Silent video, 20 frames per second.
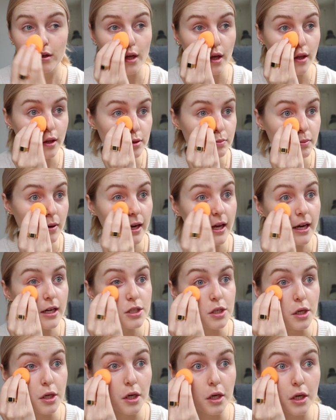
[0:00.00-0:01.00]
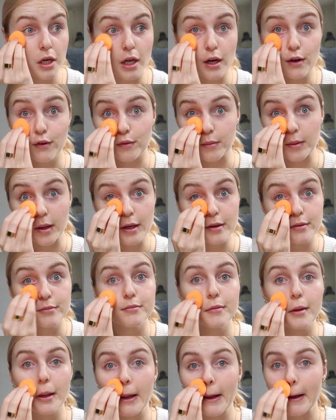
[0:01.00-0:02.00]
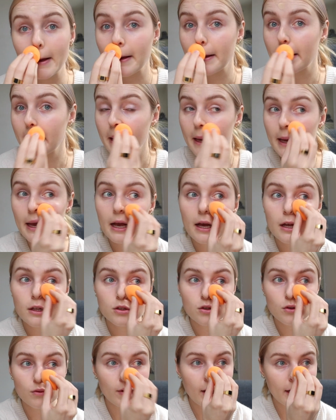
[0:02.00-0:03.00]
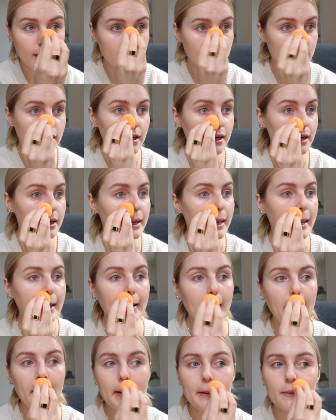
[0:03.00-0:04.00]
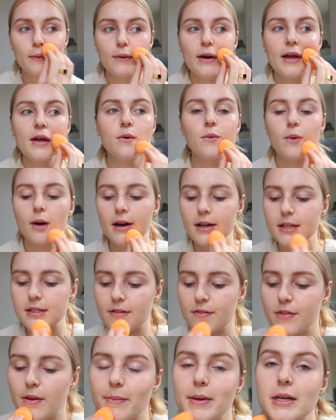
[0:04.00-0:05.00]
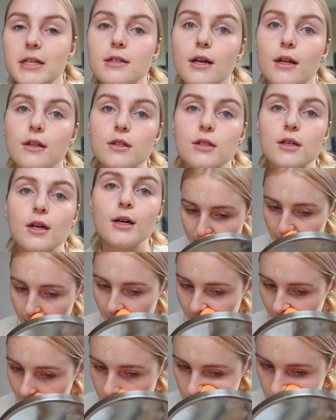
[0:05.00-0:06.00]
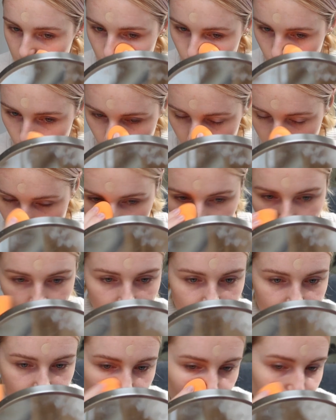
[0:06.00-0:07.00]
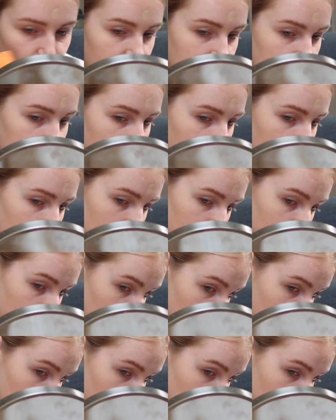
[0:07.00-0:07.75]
Yeah, that's probably actually a good colour for me. It's the right like colour ring wise, if that makes sense. Oh, I actually really like how that's sitting.